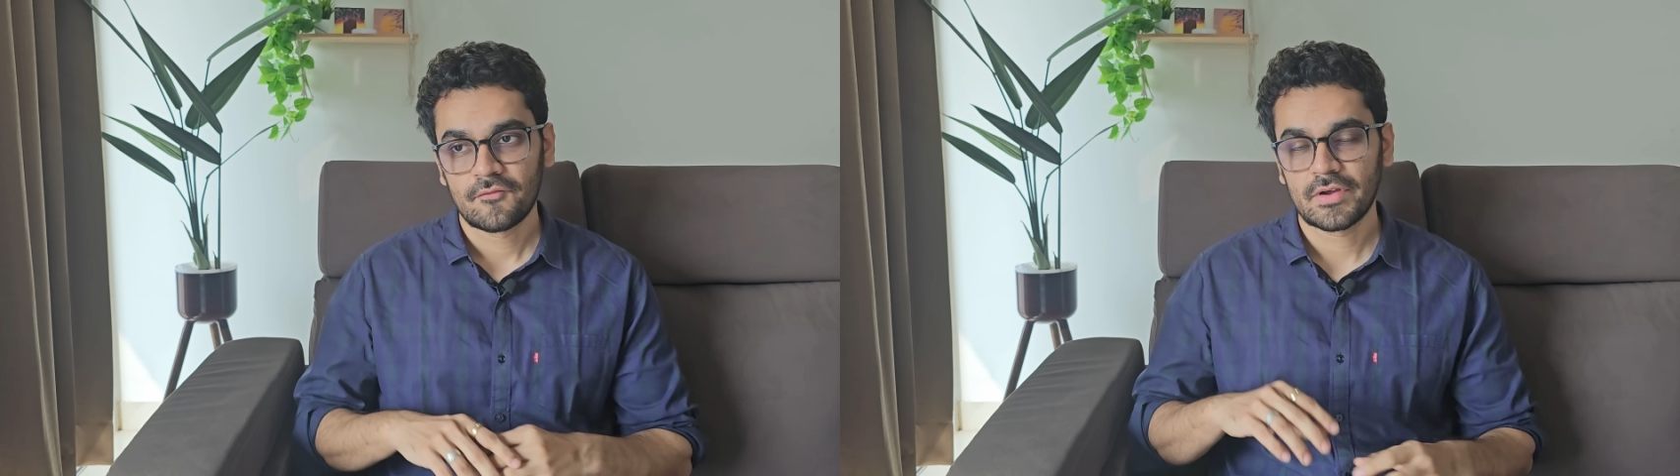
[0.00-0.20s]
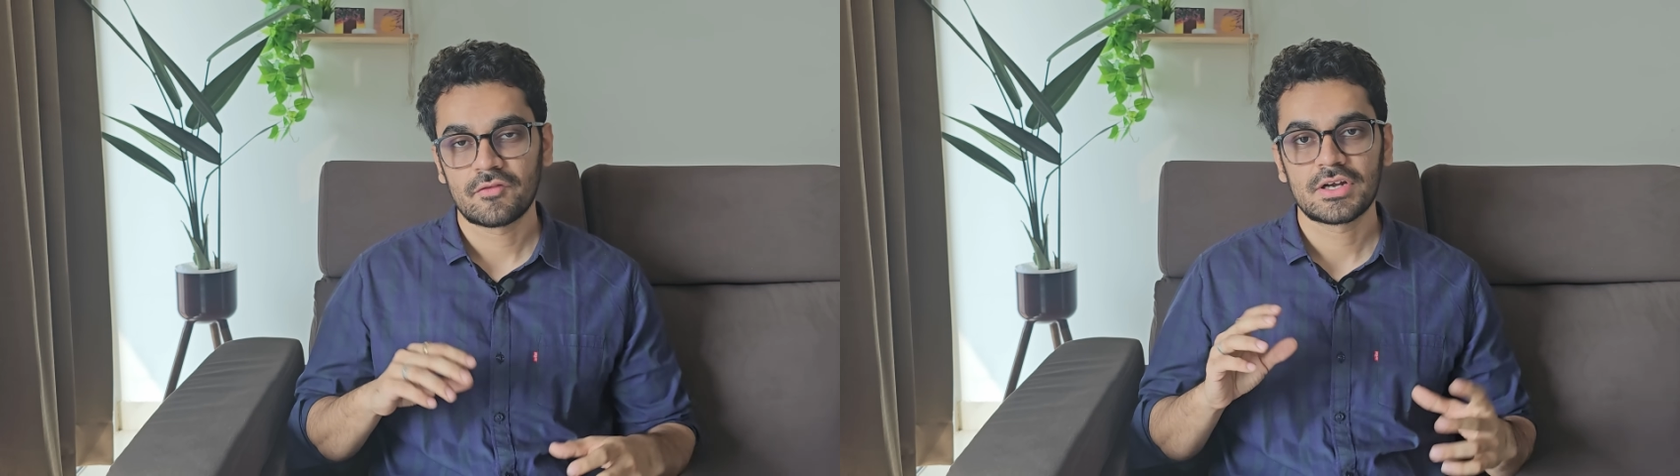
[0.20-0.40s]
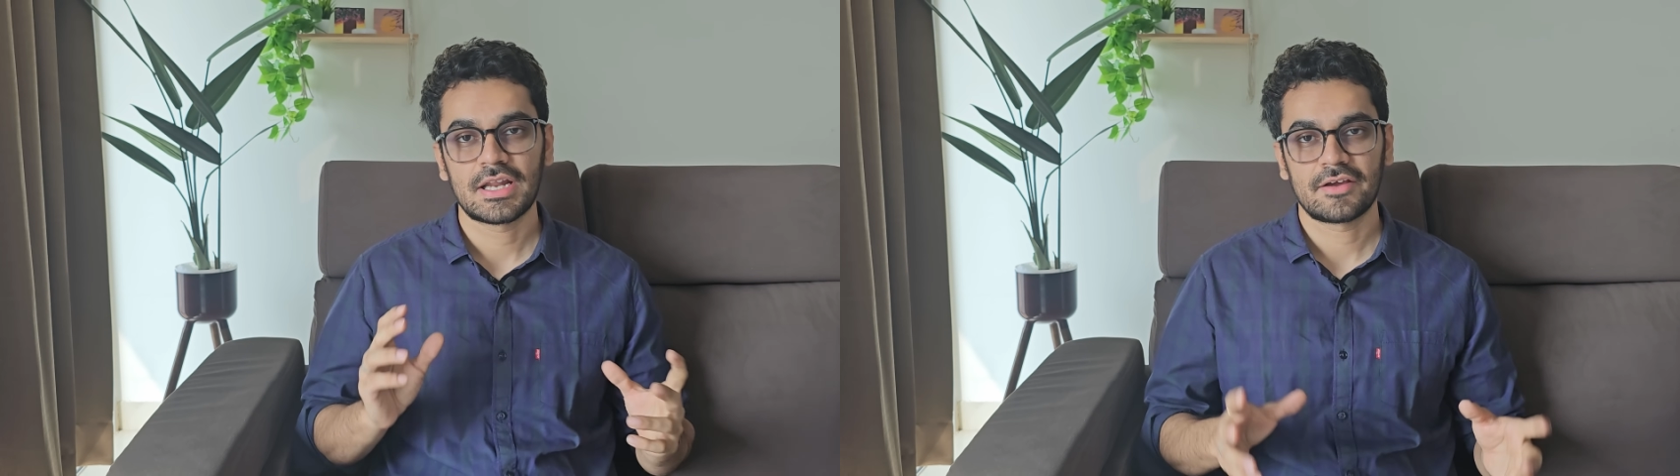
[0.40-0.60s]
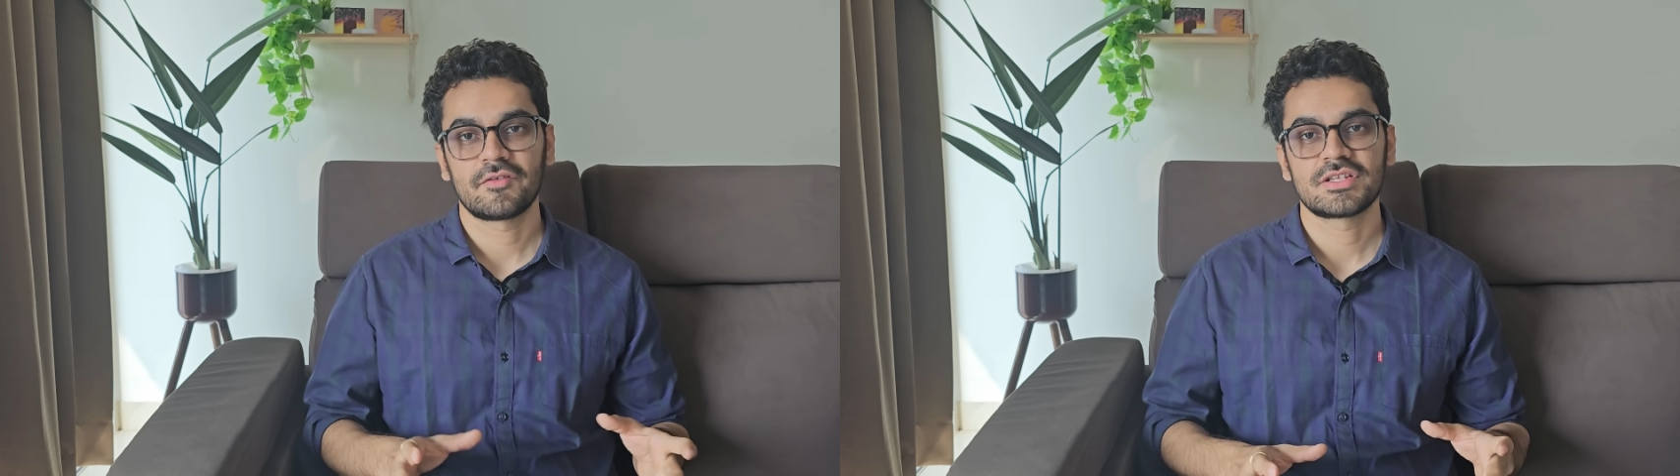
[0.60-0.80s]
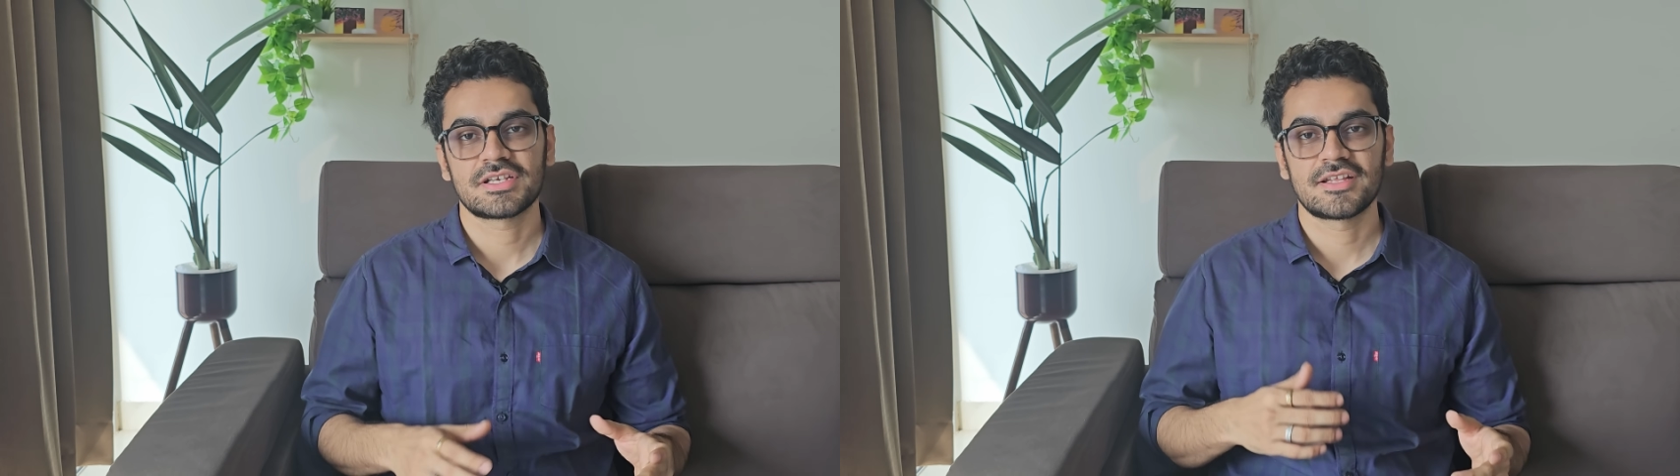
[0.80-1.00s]
favorite
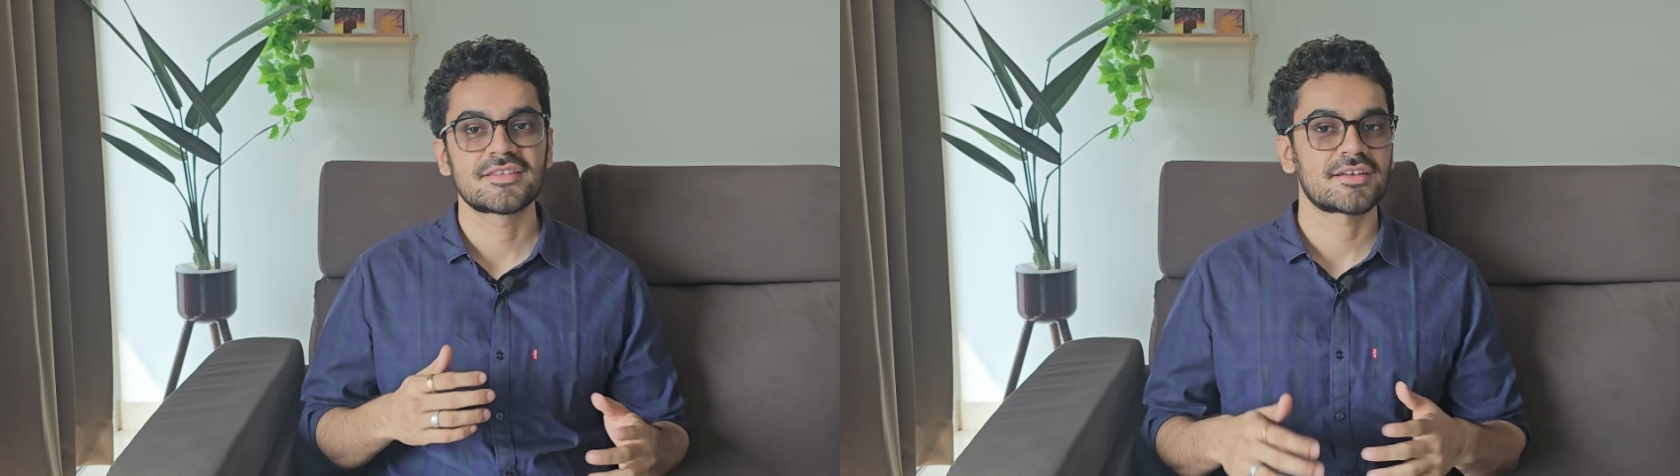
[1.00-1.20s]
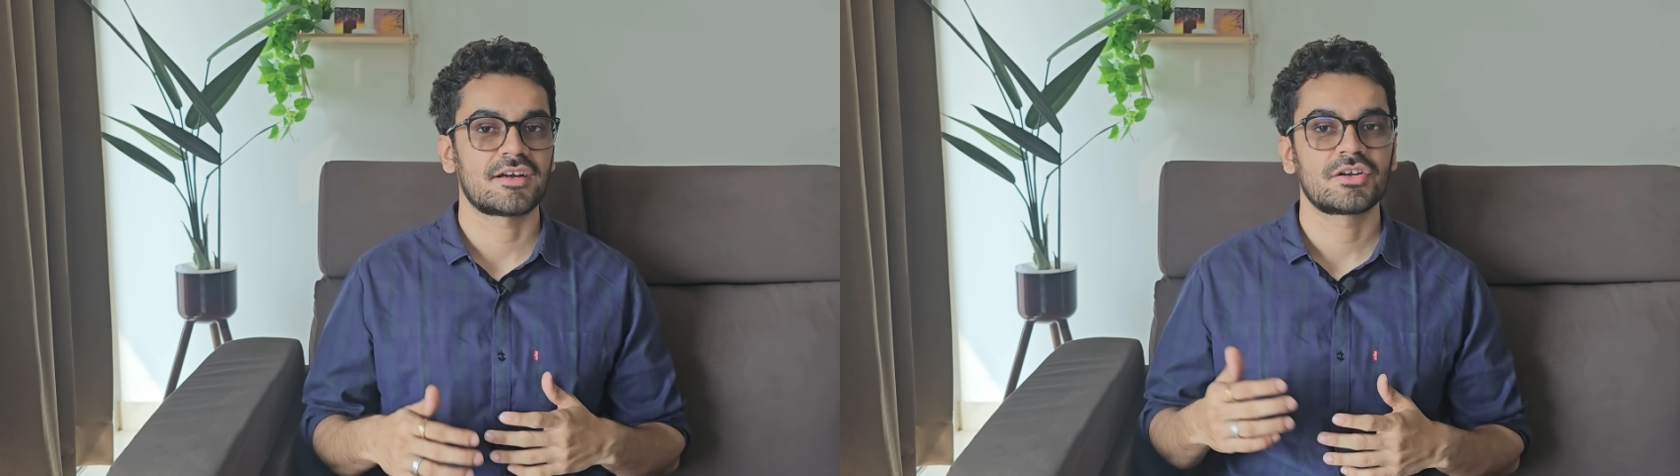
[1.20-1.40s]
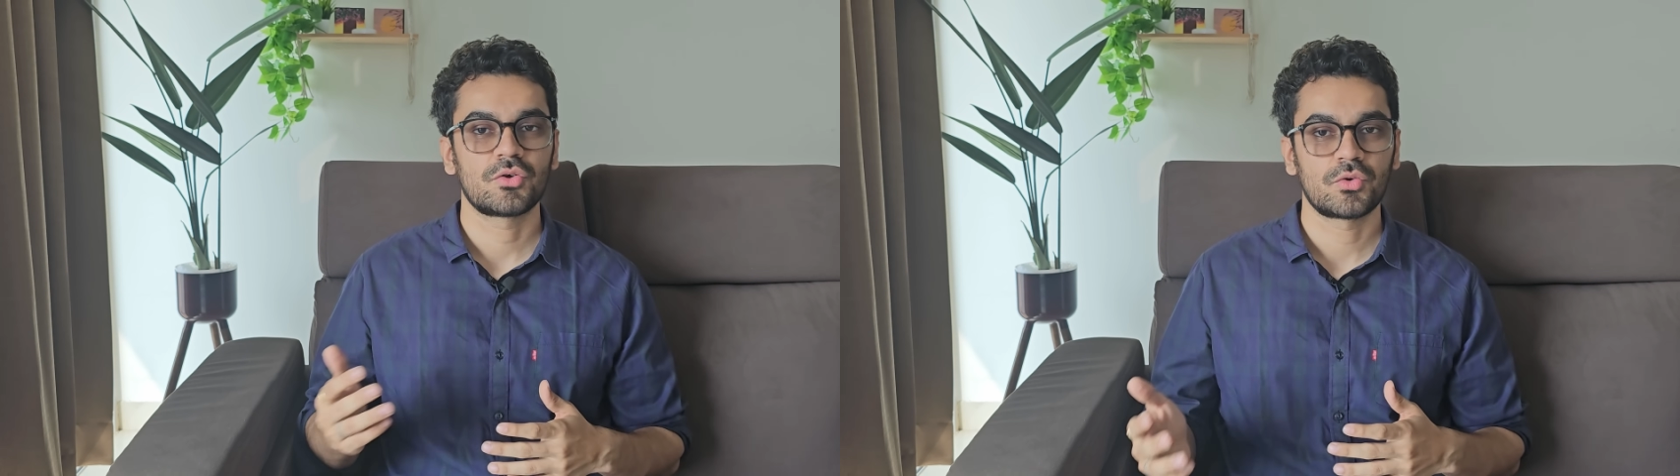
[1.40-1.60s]
language and start